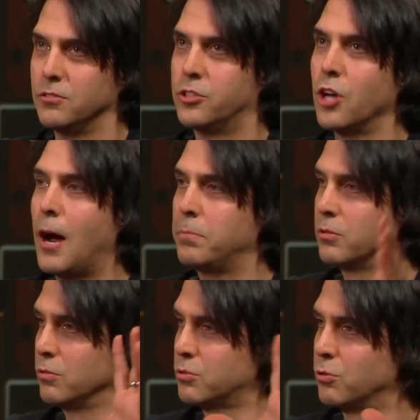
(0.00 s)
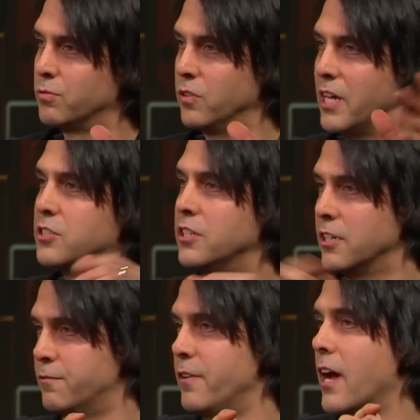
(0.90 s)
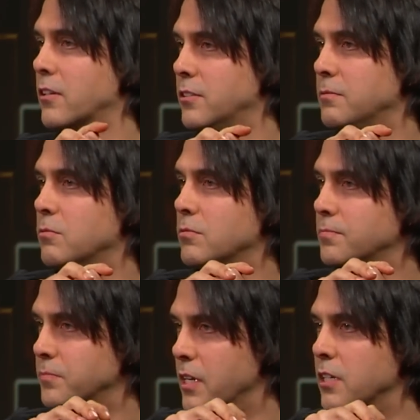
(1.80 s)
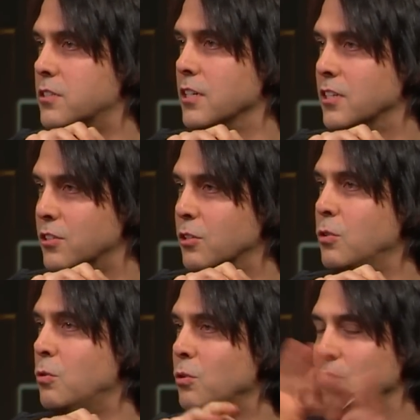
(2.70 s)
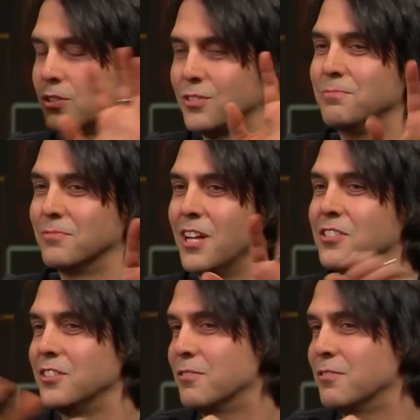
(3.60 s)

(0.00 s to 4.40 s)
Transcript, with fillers: Doppler sort of Leslie effect. Wow! It's it's the coolest Leslie